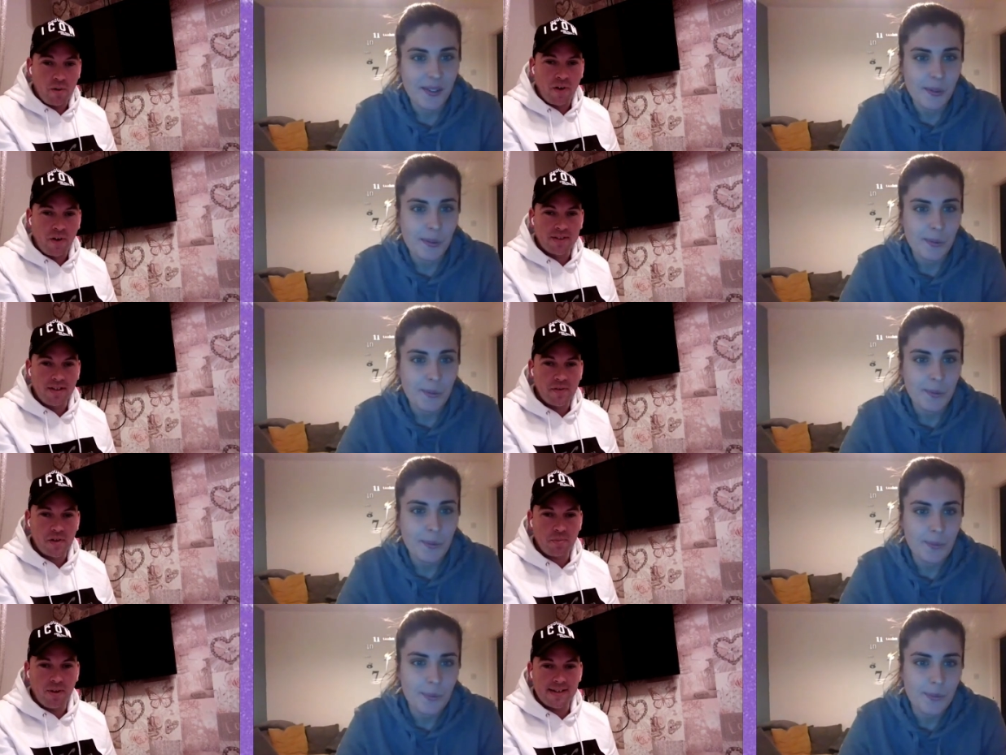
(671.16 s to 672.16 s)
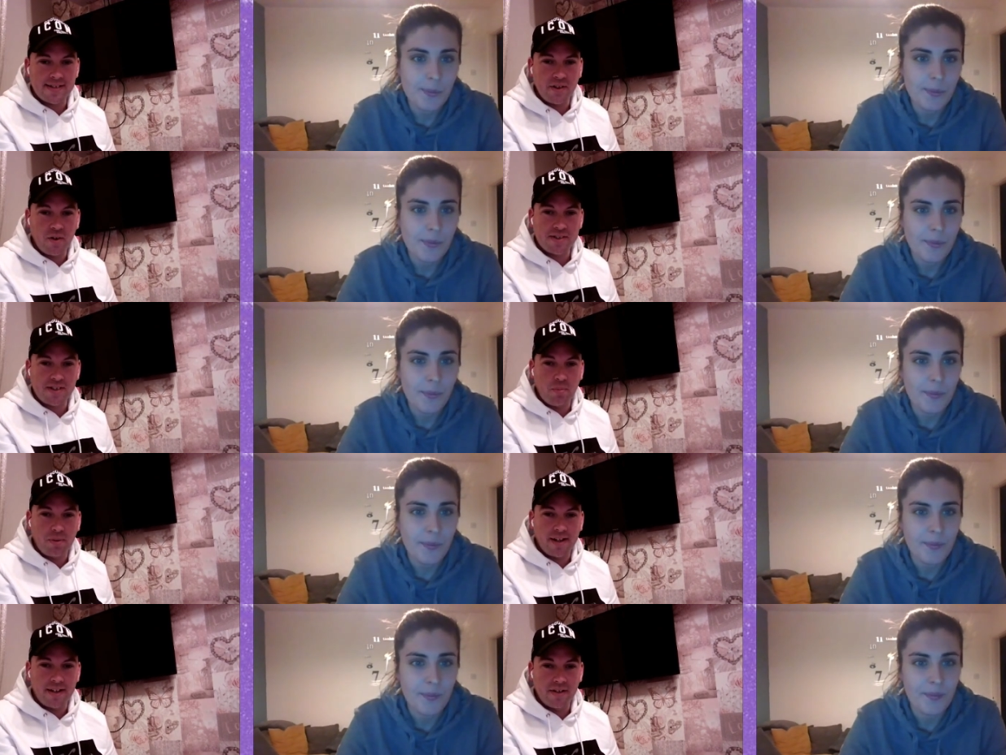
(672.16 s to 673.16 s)
Speaker 1: got you involved in the first place, and you're
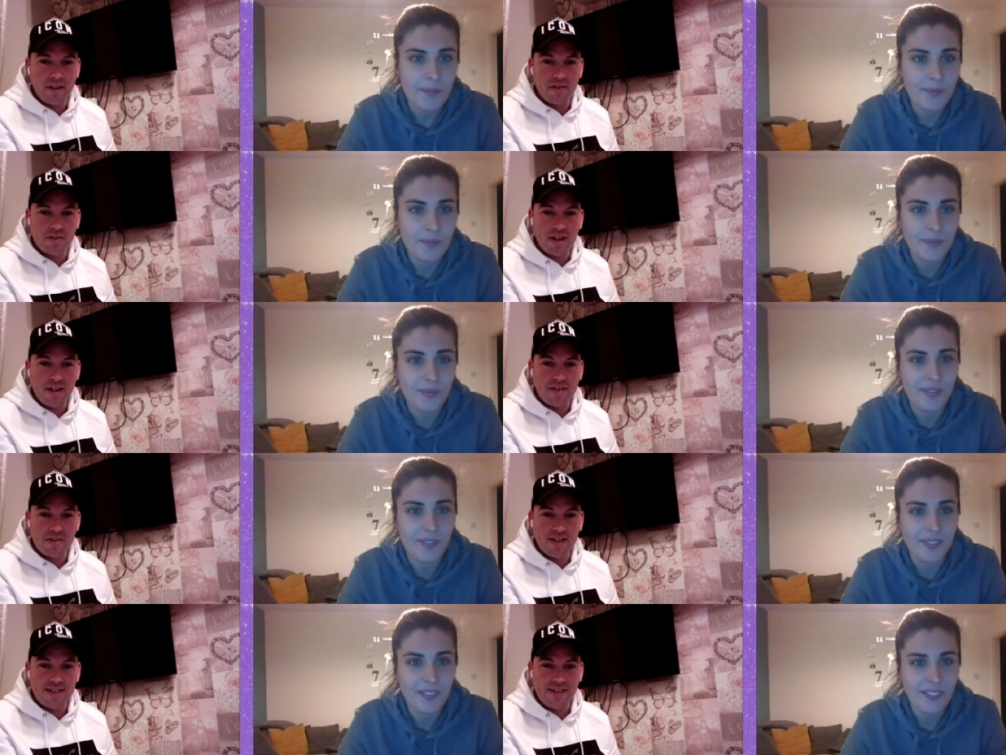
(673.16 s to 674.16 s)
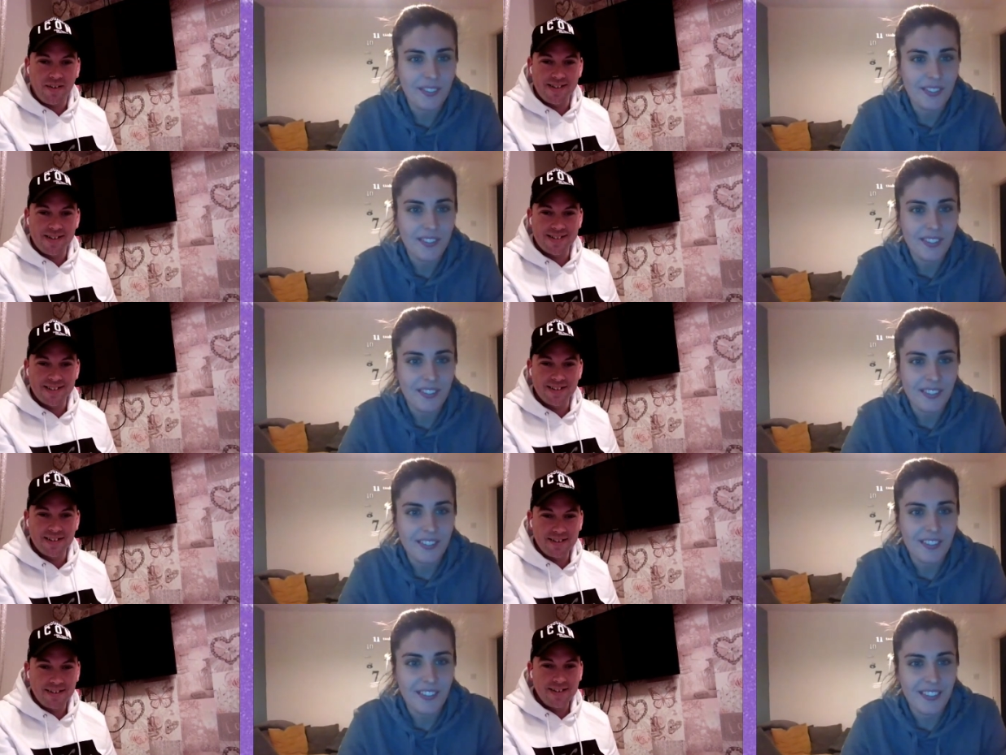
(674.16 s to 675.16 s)
still playing and shit, and she's not. It's
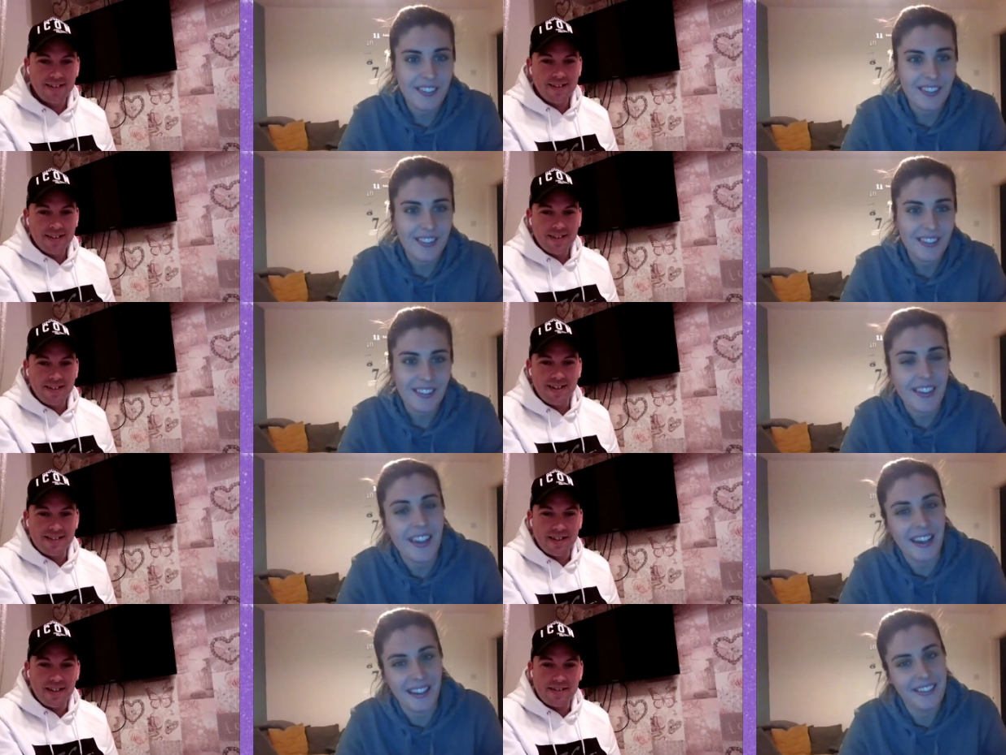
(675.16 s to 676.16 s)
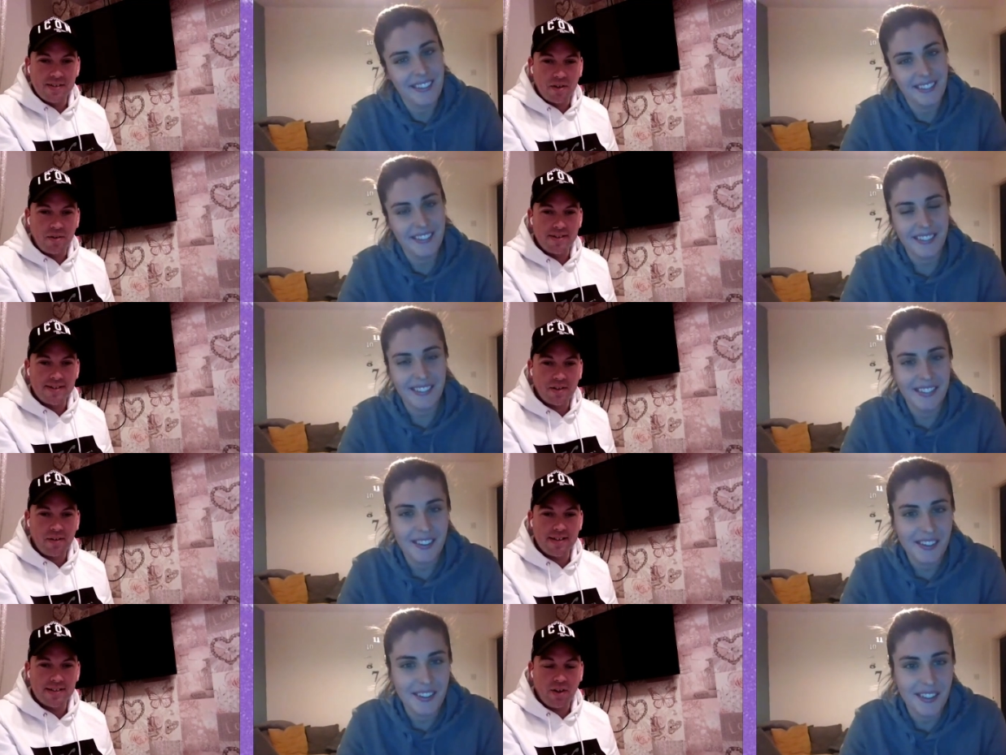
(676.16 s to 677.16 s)
a it's a
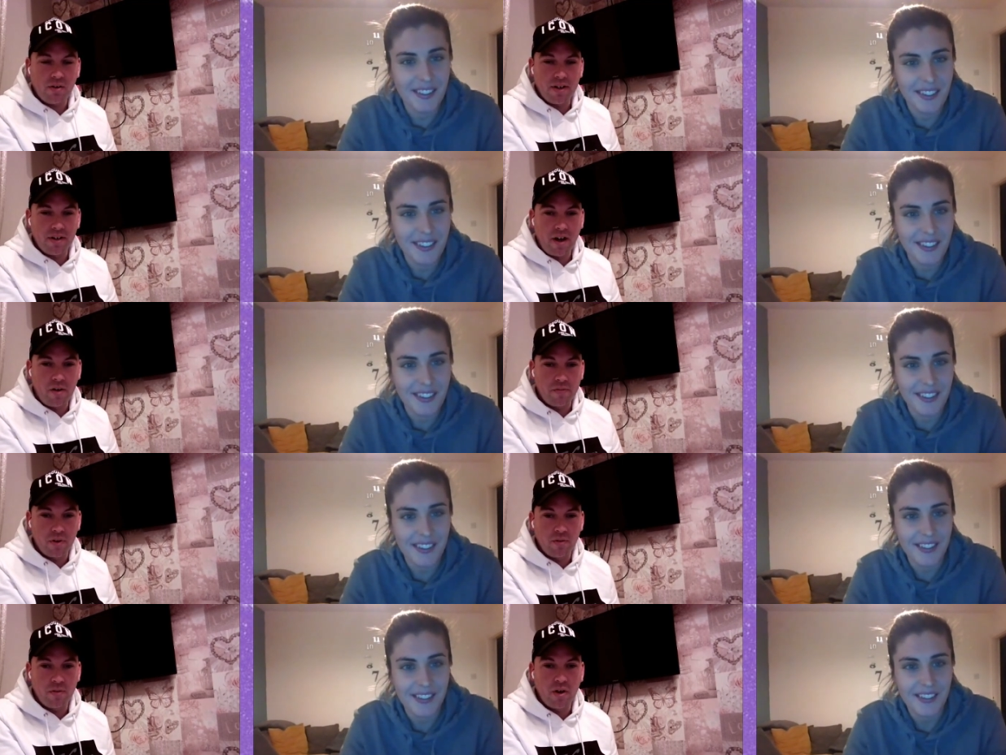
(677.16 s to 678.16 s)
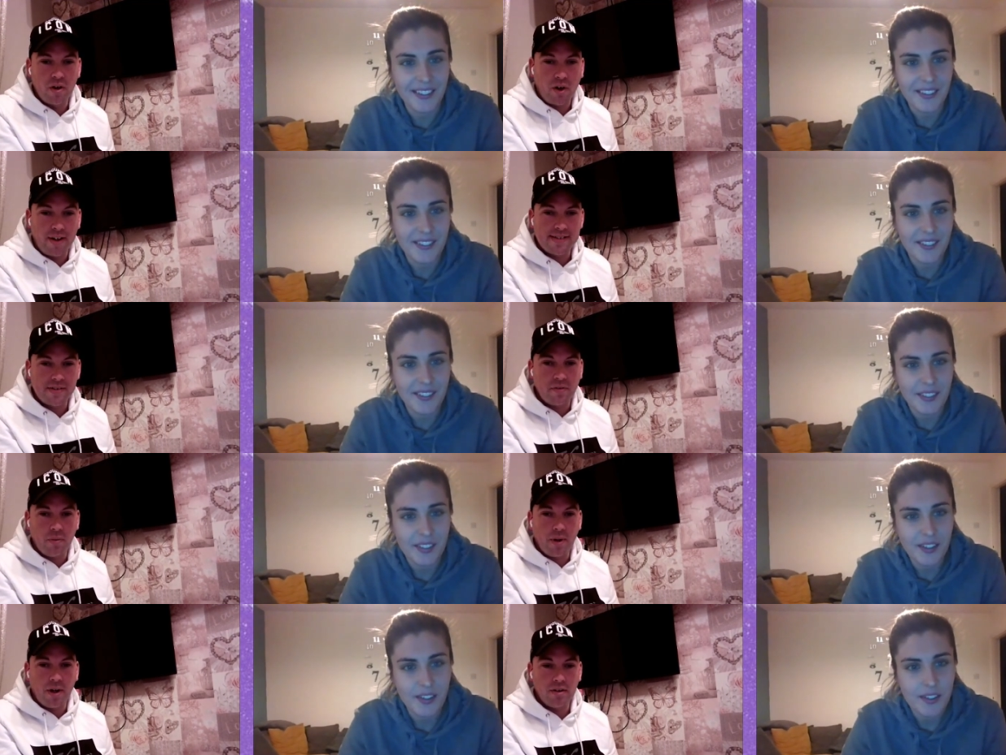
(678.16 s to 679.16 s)
great story of how you got
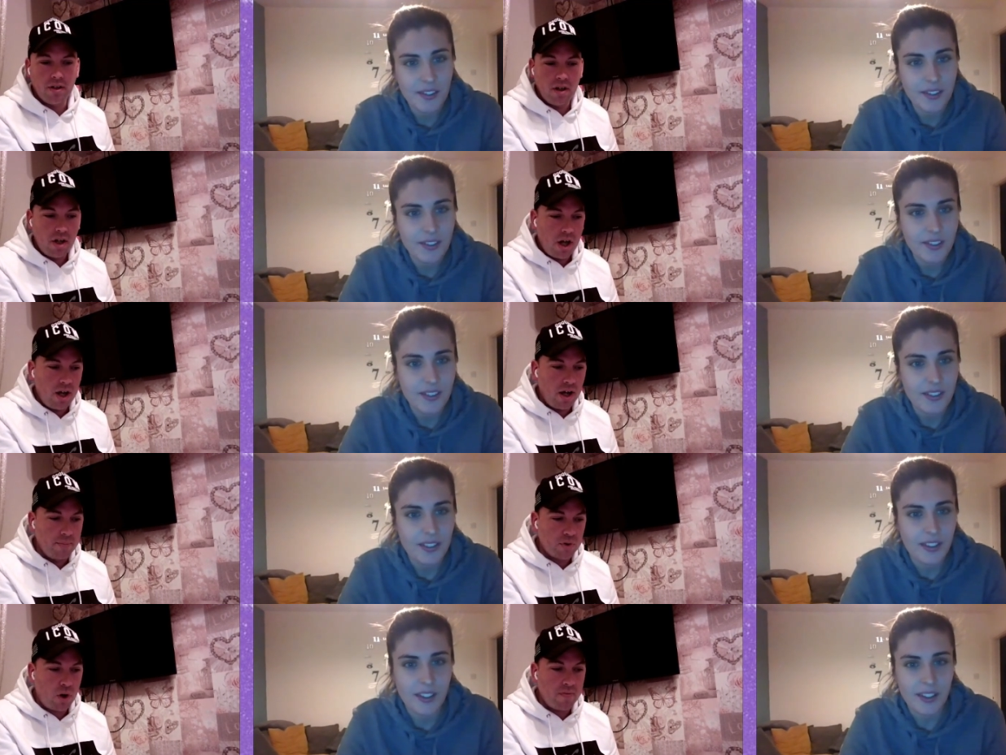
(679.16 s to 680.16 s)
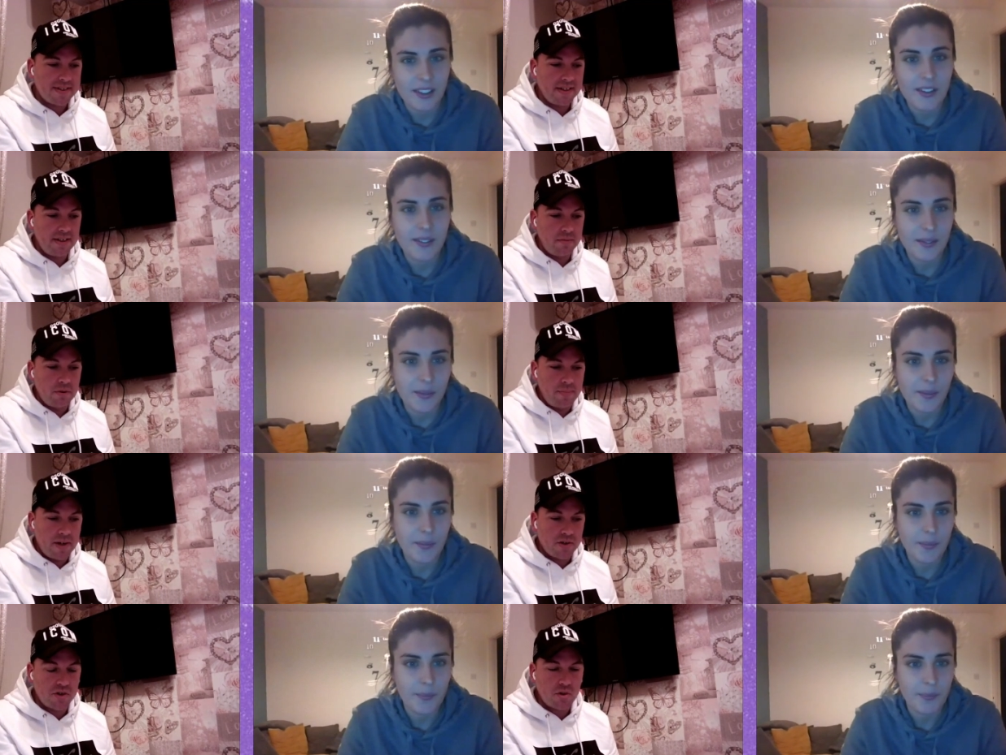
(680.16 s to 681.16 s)
into football. So obviously
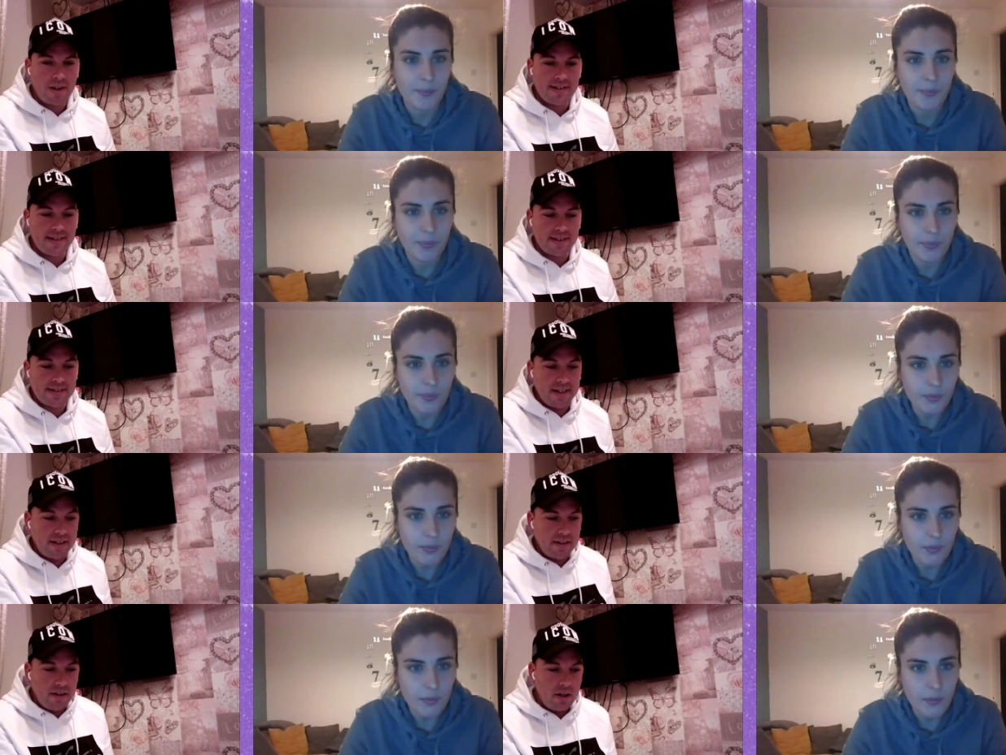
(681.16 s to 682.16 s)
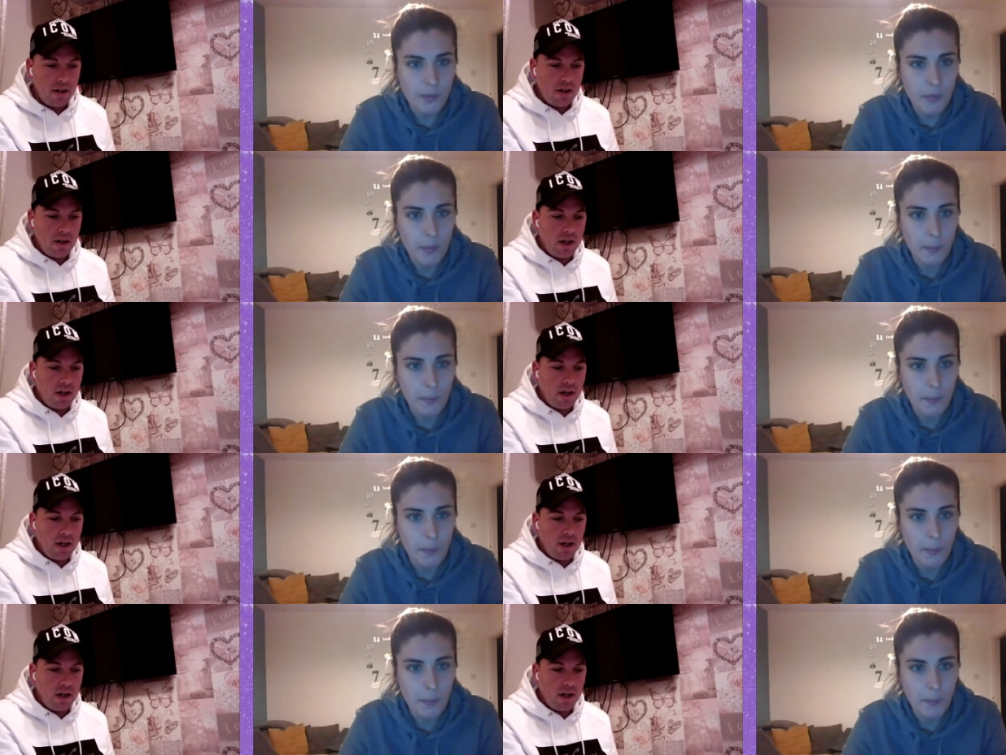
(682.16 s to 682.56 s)
you mentioned 2016.